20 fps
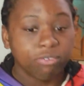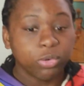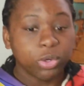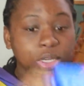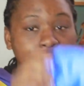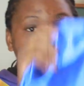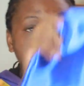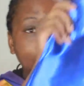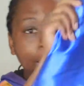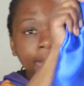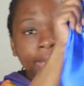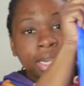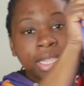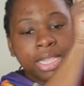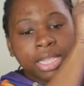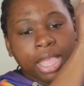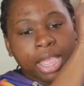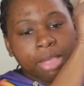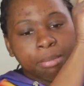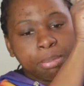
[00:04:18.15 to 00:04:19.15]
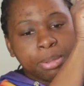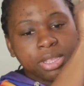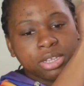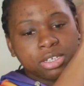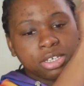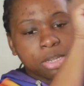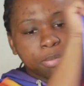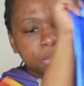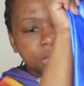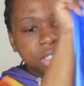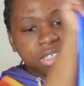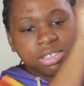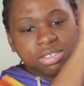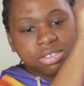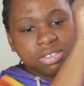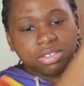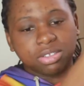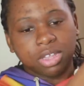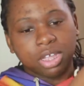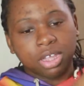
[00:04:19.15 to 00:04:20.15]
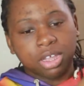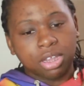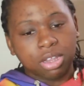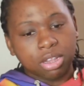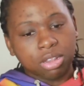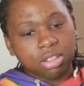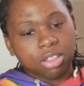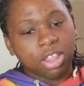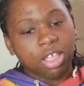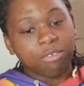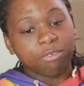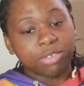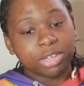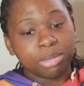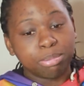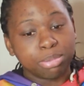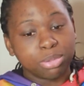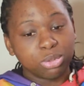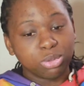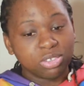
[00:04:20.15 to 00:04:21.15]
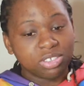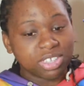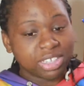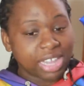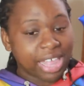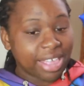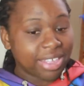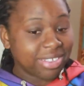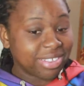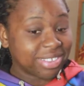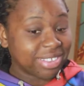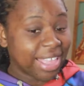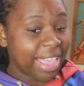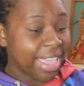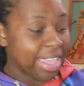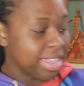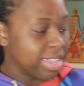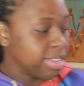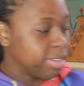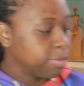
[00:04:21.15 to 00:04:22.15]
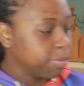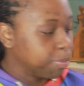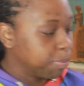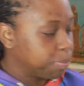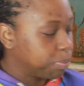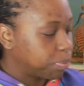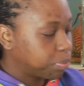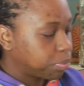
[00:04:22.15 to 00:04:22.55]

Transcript: for lining, I picked up this lovely blue satin.